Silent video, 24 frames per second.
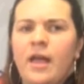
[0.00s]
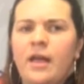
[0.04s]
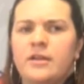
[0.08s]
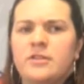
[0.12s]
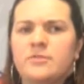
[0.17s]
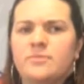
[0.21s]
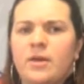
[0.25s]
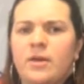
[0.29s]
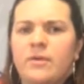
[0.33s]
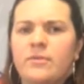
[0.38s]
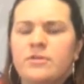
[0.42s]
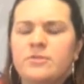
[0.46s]

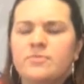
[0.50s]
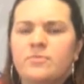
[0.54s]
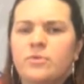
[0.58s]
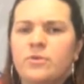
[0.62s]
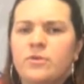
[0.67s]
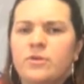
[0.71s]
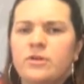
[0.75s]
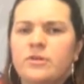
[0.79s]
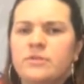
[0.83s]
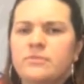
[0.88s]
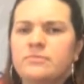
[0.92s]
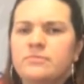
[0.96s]
as well as
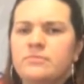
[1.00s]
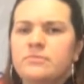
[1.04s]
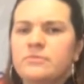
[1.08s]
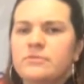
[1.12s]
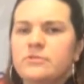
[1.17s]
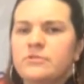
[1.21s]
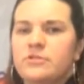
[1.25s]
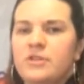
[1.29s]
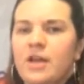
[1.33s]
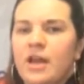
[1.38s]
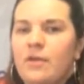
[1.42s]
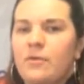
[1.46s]
more
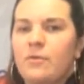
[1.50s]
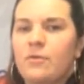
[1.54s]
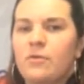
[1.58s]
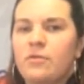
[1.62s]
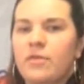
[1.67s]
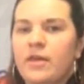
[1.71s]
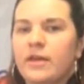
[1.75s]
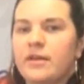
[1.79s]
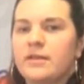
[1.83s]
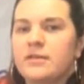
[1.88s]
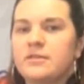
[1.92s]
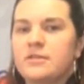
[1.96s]
general
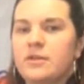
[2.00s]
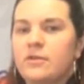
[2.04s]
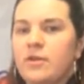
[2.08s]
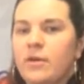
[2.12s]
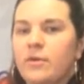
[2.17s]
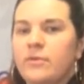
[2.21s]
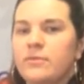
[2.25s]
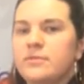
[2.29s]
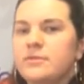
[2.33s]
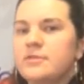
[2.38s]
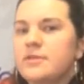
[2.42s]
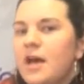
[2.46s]
things
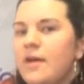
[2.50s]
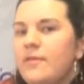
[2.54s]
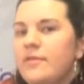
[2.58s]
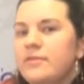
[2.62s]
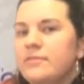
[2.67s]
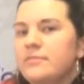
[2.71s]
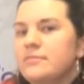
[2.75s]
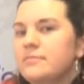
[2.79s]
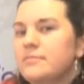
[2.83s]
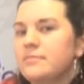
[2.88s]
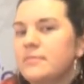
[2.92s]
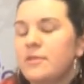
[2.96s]
around
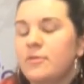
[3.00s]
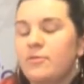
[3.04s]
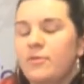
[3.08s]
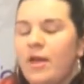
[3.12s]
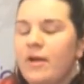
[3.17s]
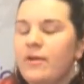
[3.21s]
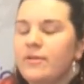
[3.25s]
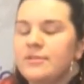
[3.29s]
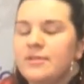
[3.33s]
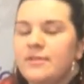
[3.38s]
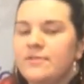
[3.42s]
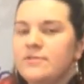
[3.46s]
having the
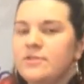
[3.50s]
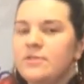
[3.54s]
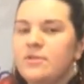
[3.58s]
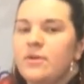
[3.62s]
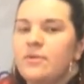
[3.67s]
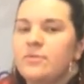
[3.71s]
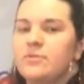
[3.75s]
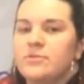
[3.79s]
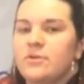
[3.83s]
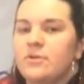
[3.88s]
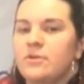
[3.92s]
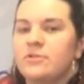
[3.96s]
reality of
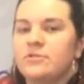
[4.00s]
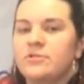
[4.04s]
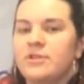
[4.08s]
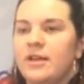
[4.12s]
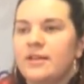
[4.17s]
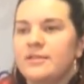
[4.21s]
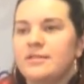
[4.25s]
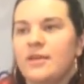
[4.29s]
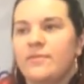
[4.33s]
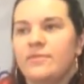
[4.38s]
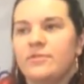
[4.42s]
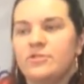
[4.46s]
0 hours
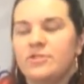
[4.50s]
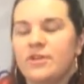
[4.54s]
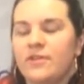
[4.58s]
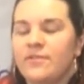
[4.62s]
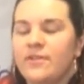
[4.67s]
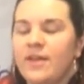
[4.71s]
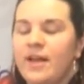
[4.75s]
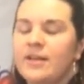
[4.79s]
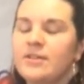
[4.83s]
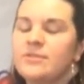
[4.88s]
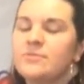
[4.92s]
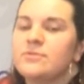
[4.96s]
contracts, having
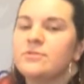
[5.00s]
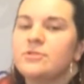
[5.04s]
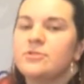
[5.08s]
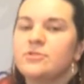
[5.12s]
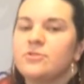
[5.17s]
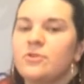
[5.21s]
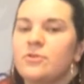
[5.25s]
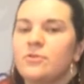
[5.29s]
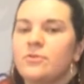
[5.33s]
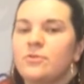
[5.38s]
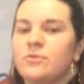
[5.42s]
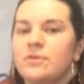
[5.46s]
shift cancels at
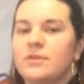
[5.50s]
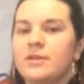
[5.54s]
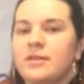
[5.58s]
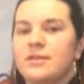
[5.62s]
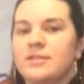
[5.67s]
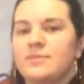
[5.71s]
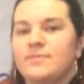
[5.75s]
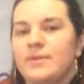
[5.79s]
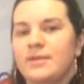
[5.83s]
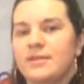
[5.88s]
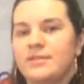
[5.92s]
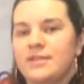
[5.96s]
short
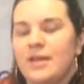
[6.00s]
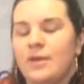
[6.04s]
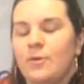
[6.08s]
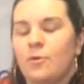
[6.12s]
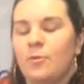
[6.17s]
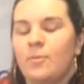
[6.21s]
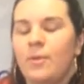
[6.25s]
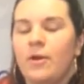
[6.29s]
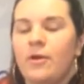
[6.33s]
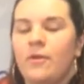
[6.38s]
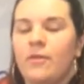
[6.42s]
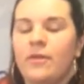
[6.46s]
notice, being sent
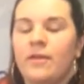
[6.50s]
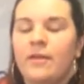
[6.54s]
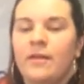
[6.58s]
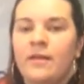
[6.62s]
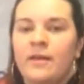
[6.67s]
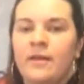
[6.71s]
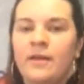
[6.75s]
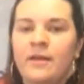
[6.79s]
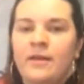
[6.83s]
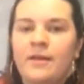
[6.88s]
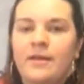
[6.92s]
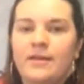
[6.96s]
home early,
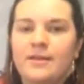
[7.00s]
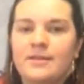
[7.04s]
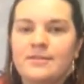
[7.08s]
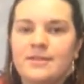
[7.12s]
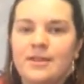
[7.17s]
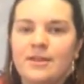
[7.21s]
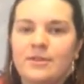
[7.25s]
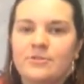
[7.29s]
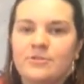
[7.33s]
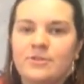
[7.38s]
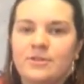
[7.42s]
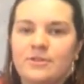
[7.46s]

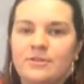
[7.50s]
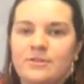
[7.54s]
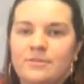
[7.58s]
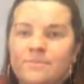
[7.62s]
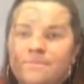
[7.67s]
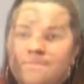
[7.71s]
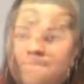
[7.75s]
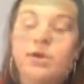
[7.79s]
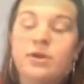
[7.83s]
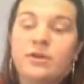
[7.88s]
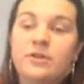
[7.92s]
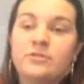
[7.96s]
etc.
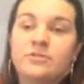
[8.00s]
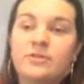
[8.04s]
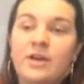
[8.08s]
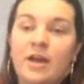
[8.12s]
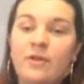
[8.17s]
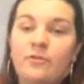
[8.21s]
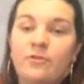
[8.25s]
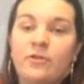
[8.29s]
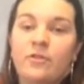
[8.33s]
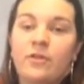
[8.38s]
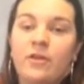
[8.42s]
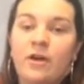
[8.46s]
We're
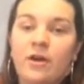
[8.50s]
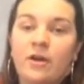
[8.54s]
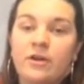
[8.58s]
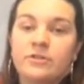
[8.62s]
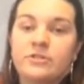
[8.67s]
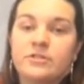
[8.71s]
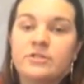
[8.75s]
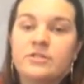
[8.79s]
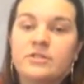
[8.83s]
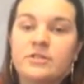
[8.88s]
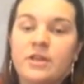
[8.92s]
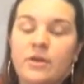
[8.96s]
trying really
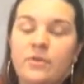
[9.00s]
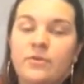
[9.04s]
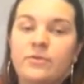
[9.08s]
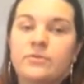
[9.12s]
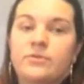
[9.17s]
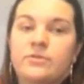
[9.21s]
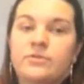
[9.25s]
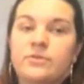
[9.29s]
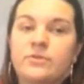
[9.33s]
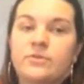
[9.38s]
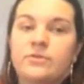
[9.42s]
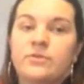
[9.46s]
hard just now
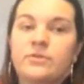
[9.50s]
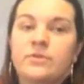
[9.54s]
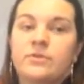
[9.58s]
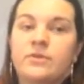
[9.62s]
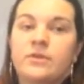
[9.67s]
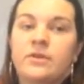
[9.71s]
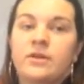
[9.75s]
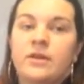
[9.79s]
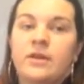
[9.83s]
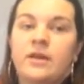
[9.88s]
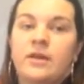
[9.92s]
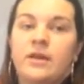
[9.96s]
to